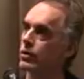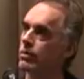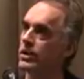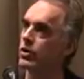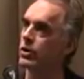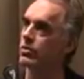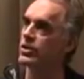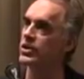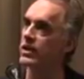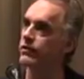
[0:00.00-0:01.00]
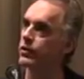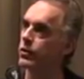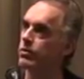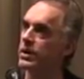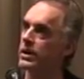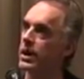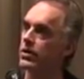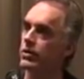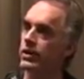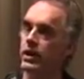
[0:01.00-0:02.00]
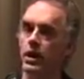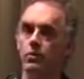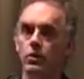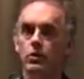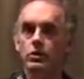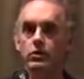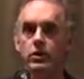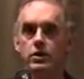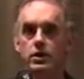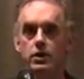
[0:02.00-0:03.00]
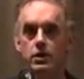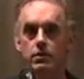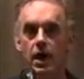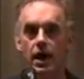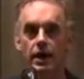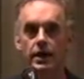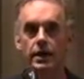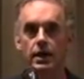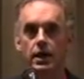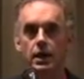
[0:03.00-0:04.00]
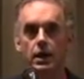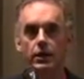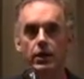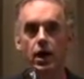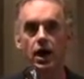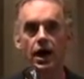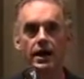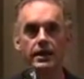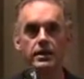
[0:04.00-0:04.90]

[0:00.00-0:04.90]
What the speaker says: would be good. Resentful would be another. And then I would also consider them they're highly